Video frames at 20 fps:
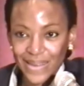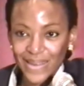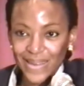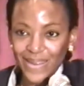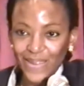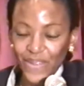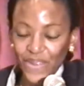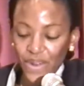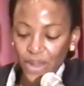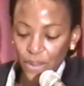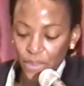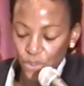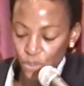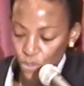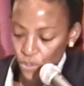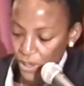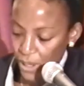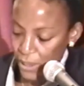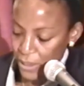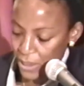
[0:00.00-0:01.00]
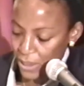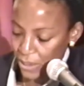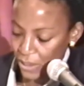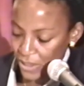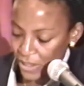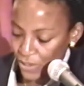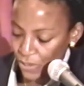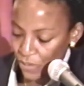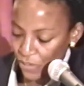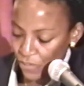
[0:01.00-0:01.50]
than I thought I
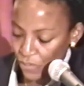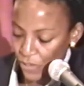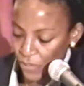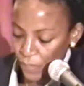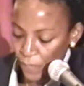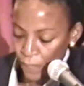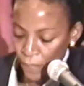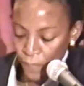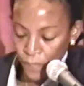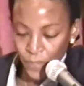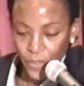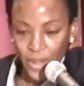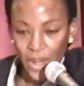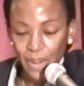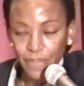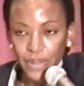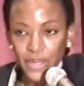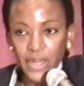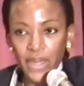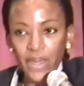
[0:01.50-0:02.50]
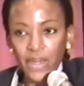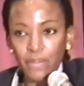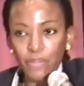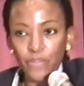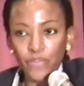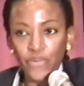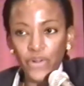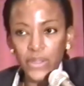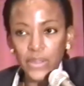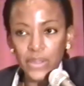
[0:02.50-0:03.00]
started off with. I became
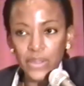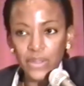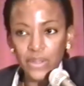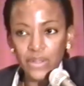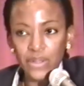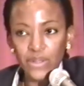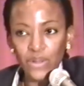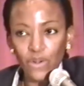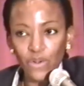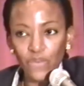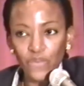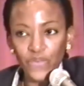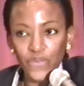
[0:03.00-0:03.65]
president of